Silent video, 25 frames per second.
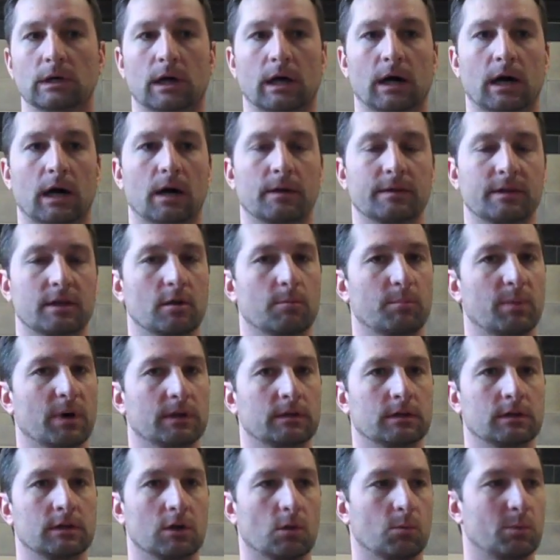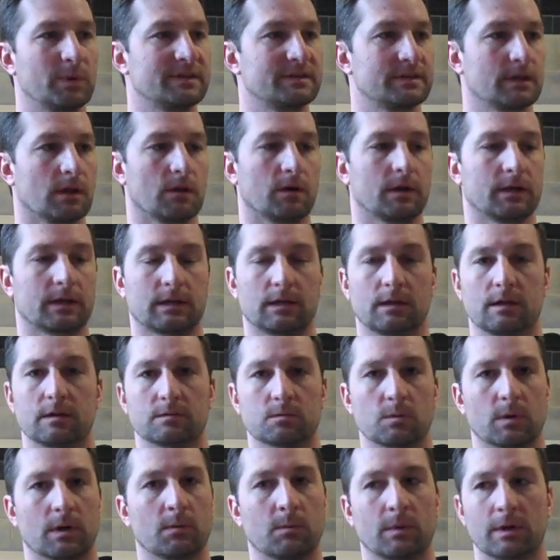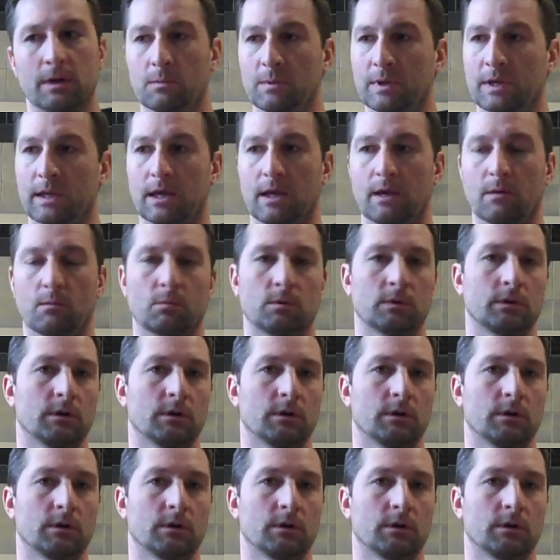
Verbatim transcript: Uh, you know, but you know, we tell our kids we, we can't.